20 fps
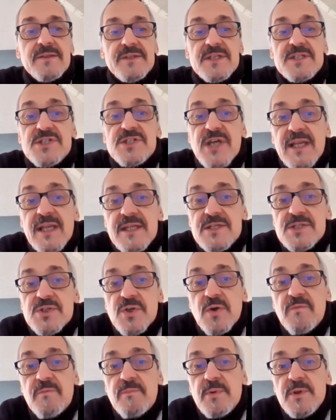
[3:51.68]
The challenge
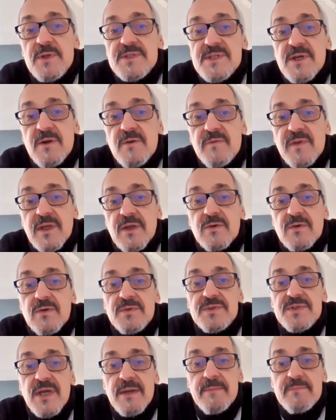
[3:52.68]
of preserving
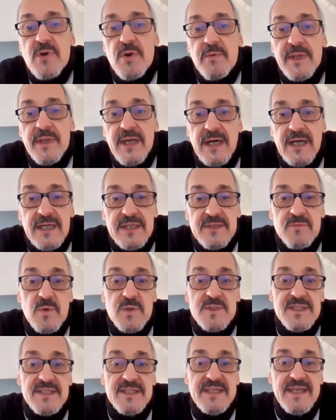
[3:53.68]
contemporary art
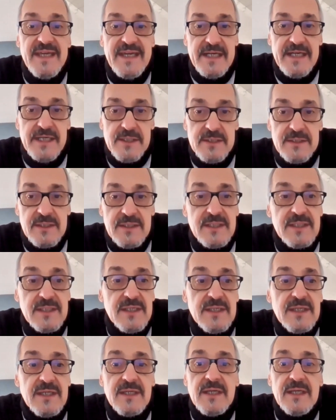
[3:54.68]
was in the air,
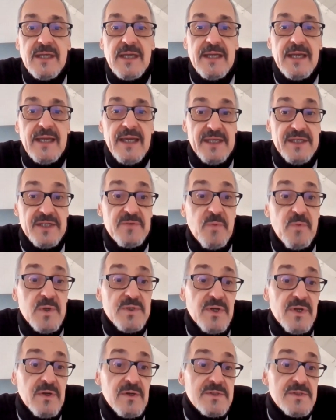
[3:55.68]
and it
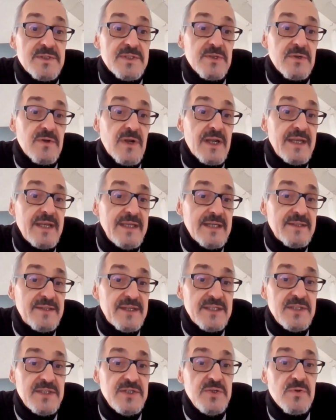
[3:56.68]
was also clear
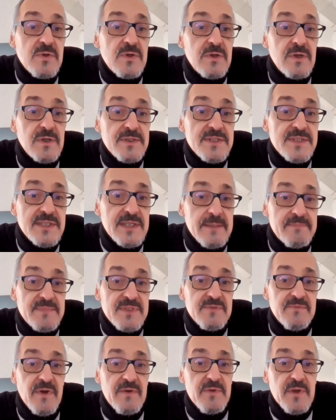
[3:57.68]
that new
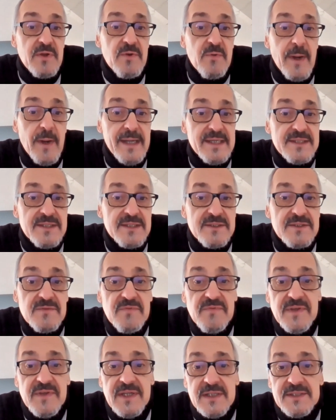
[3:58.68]
concepts were required in the
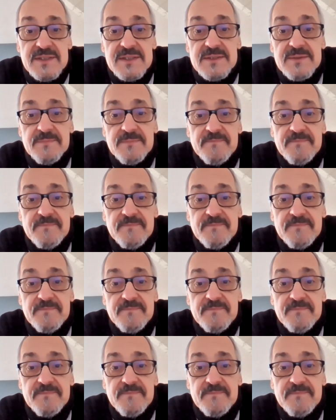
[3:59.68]
field.